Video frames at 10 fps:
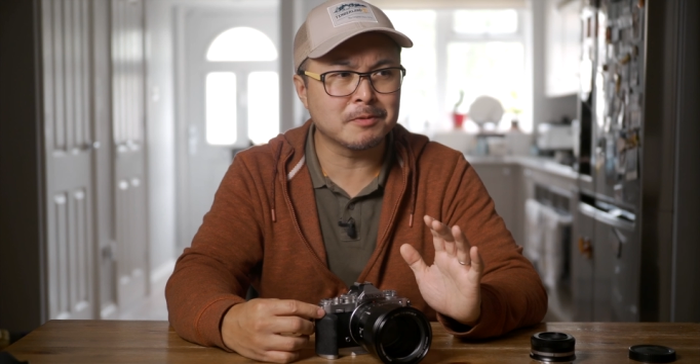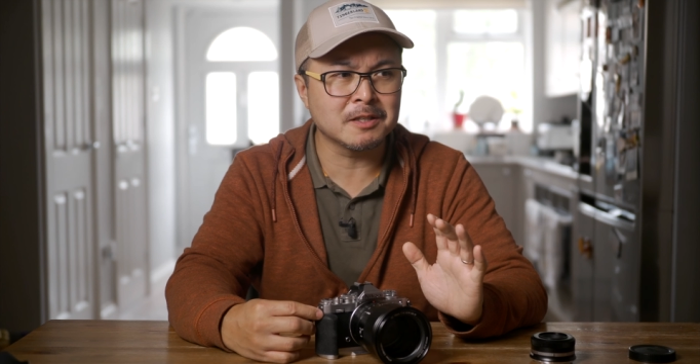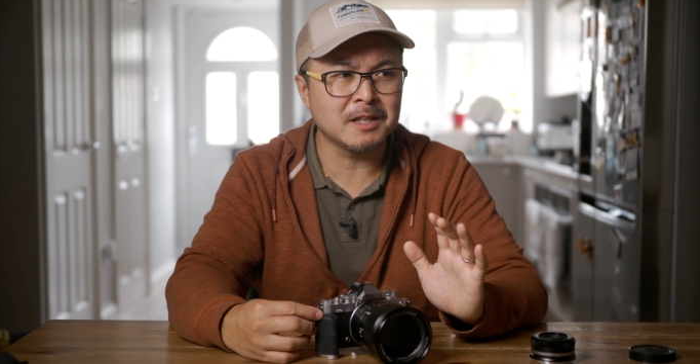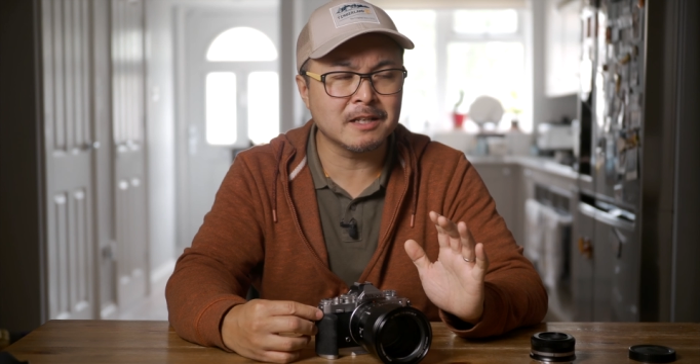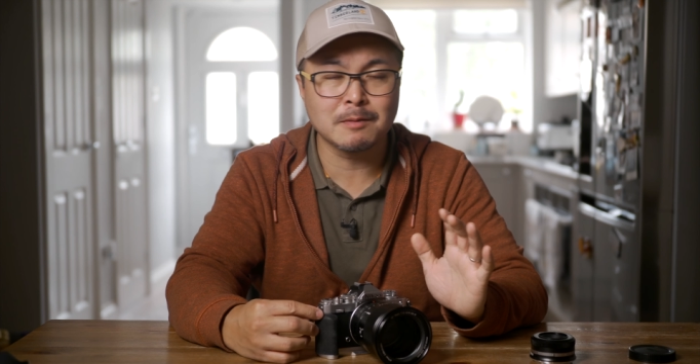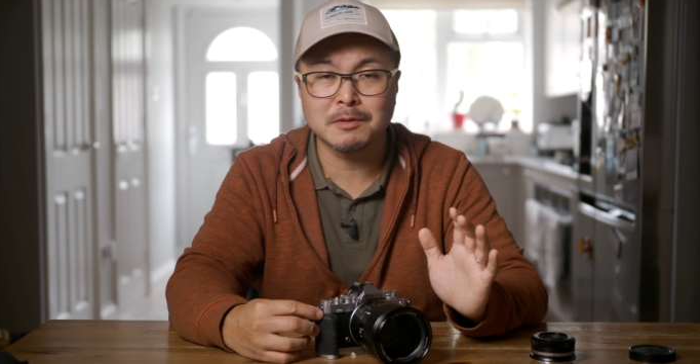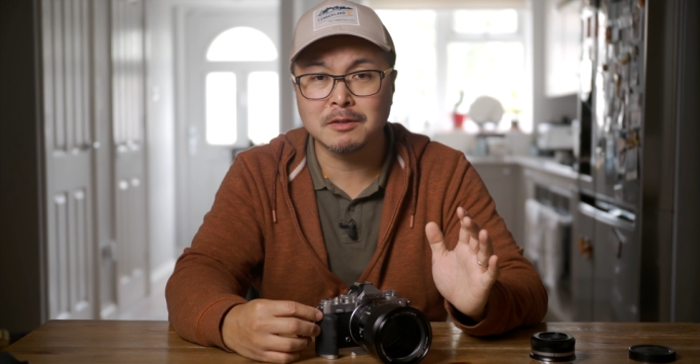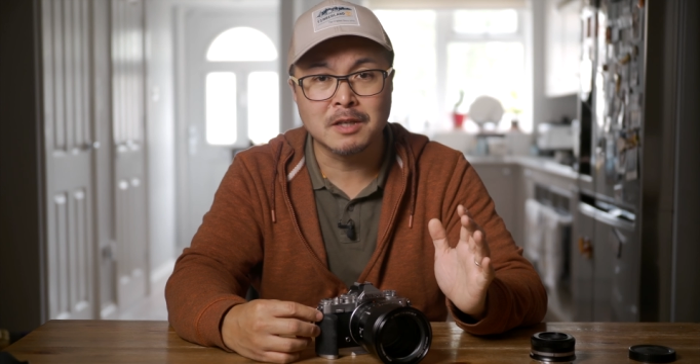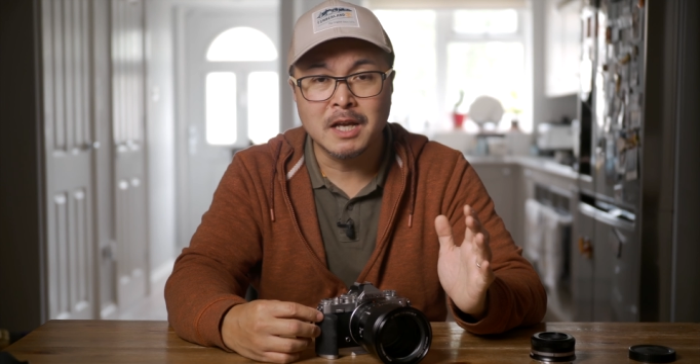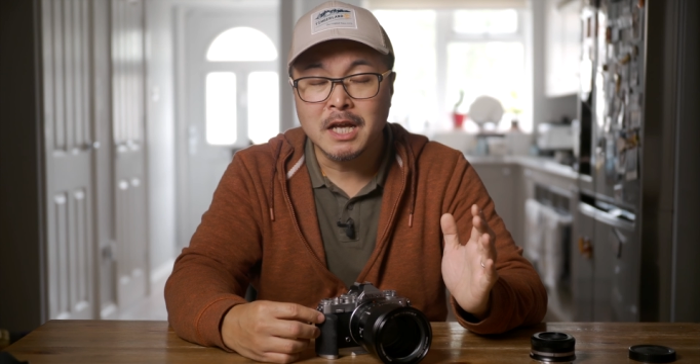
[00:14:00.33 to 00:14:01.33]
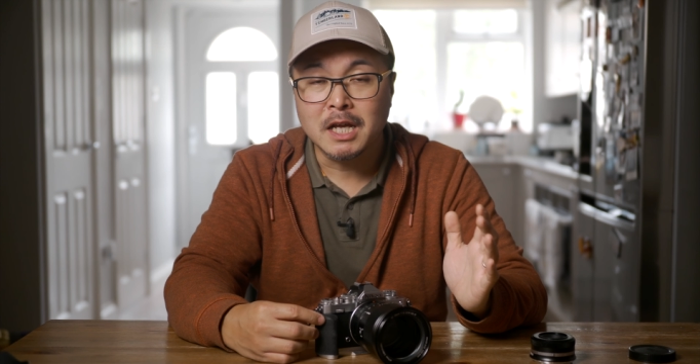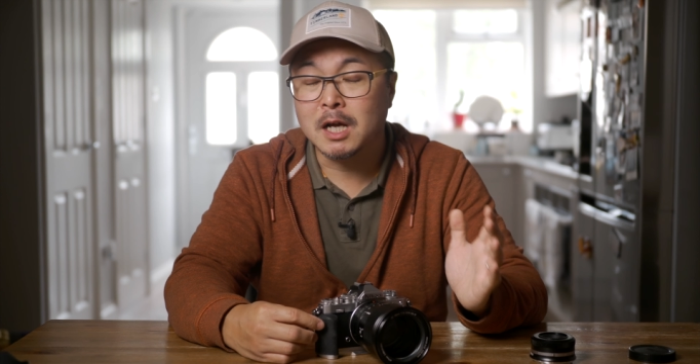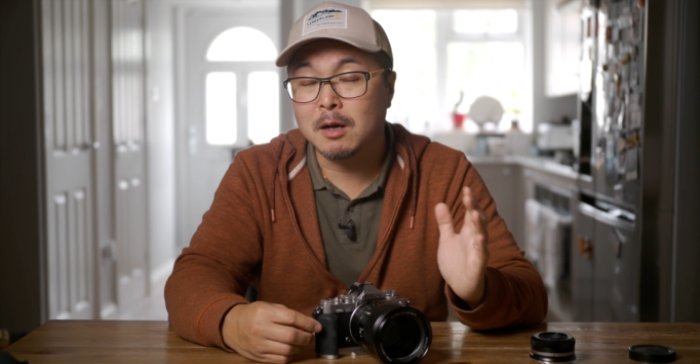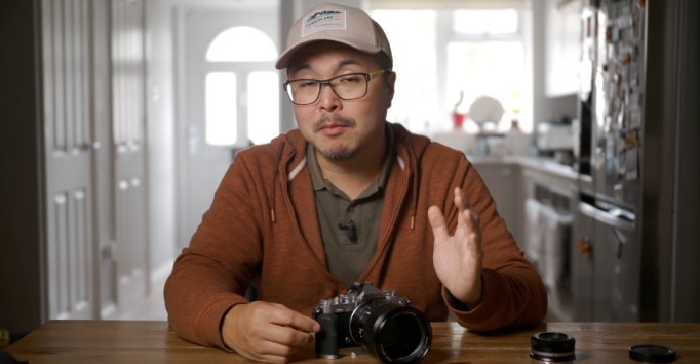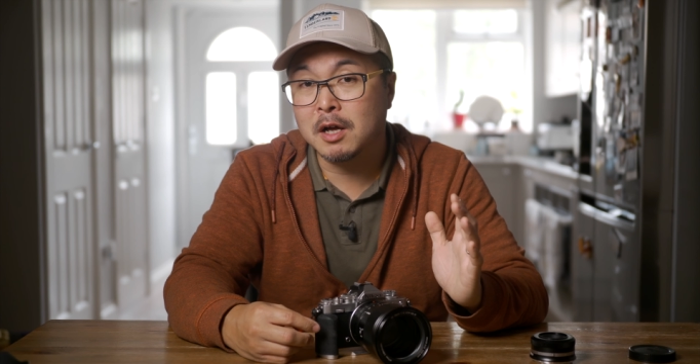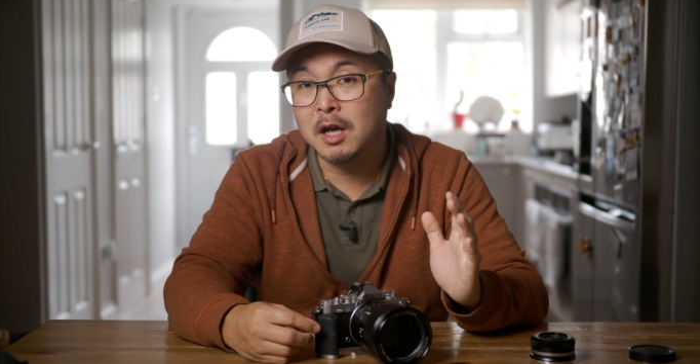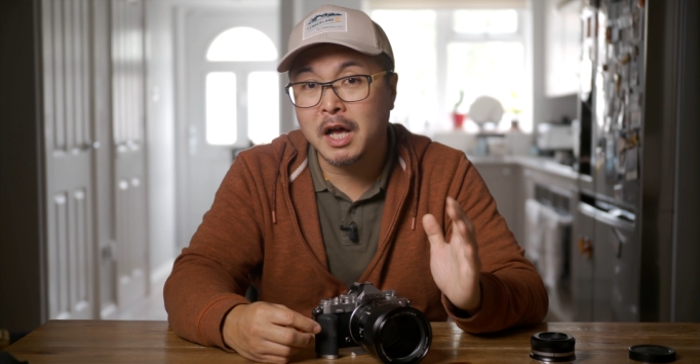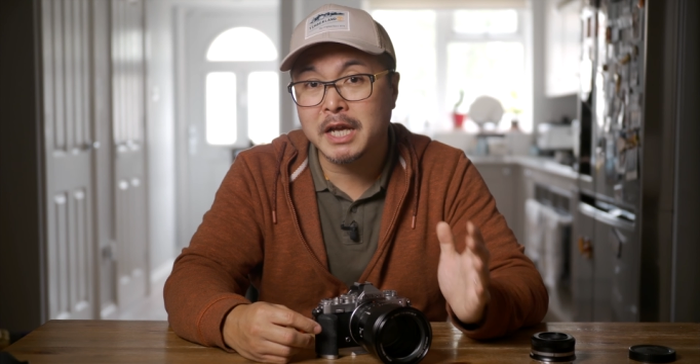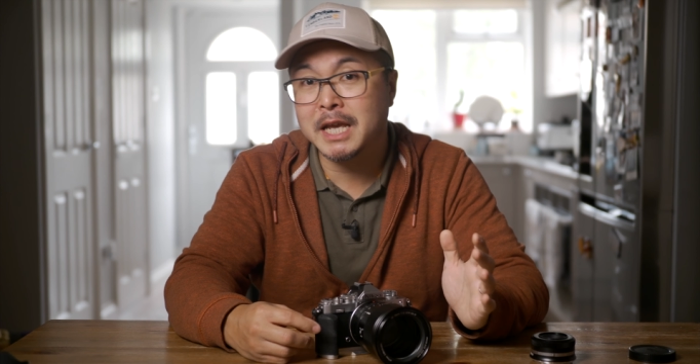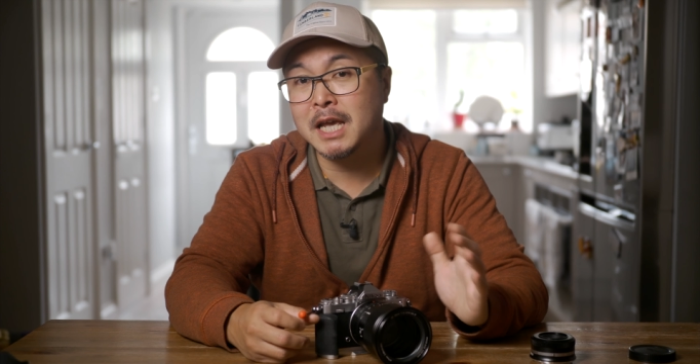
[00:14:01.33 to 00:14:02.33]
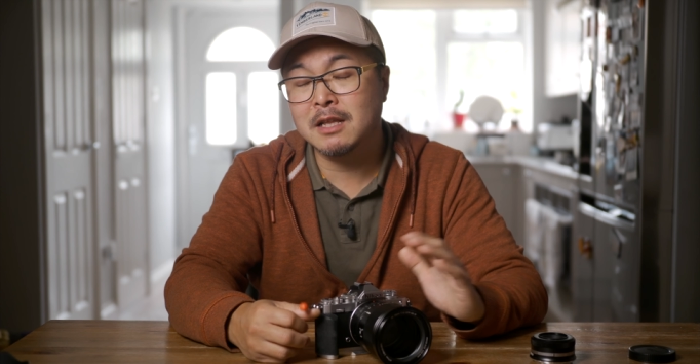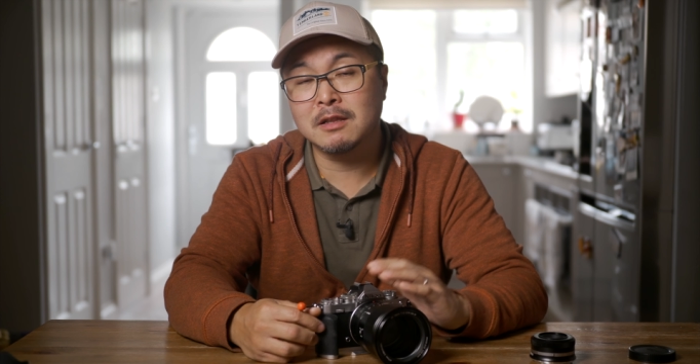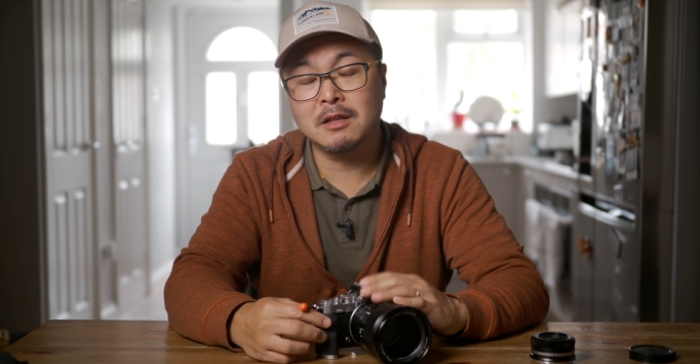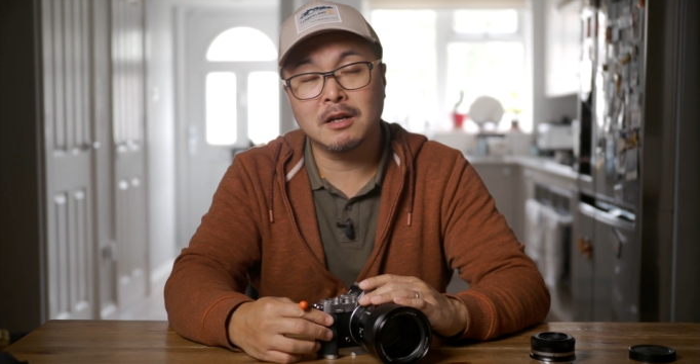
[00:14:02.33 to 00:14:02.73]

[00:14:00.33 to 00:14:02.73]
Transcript: just like some of those uh, uh, high-end uh,